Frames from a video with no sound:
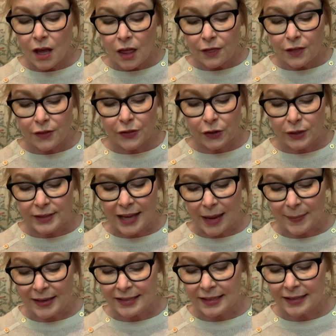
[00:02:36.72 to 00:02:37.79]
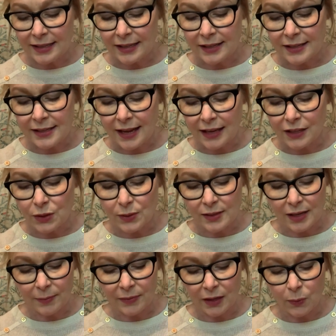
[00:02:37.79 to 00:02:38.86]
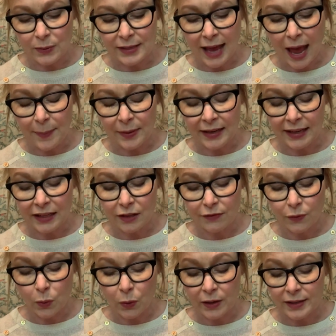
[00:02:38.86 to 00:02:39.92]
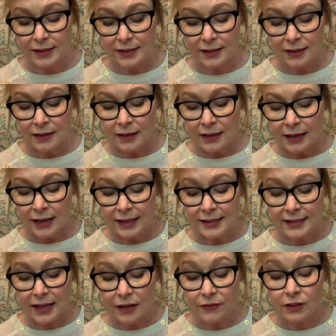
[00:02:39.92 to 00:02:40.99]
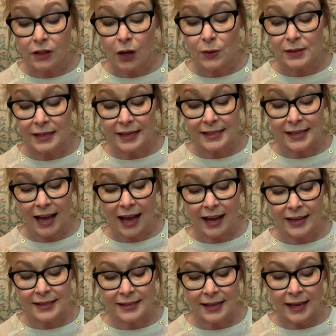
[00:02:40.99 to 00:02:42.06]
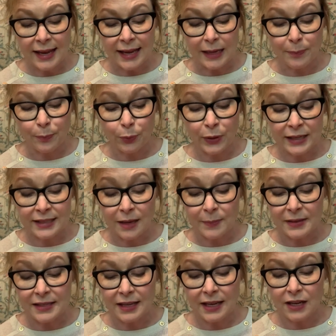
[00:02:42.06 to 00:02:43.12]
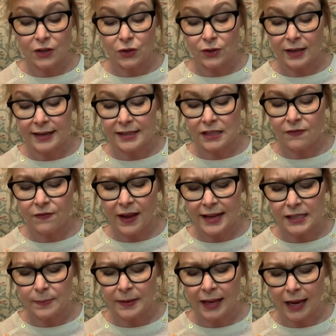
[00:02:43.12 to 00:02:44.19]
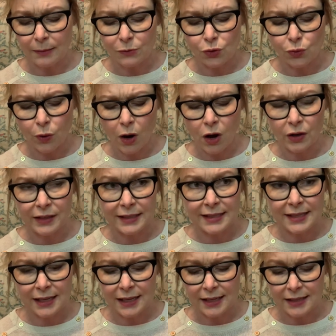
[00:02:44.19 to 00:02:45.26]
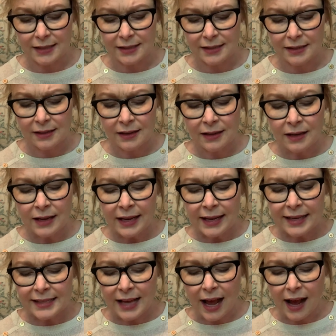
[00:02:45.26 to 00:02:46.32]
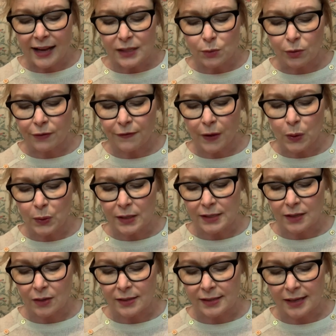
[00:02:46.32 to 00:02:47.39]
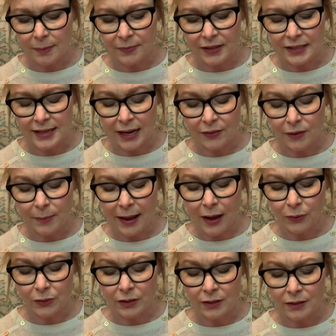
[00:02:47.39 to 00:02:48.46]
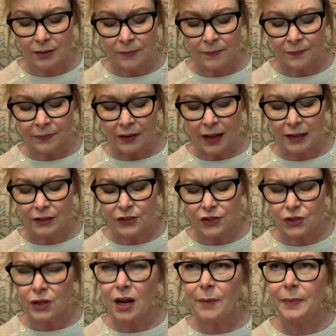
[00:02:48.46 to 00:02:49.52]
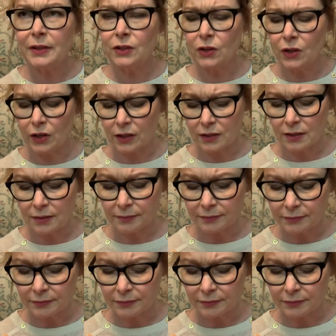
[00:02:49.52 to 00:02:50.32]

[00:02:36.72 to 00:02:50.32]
The third time I did this, I knew something was happening in the forest. Instead of closing his eyes, he pricked up his ears and his face became drawn and tense. His eyes were focused on something down the mountain. I stood up and looked.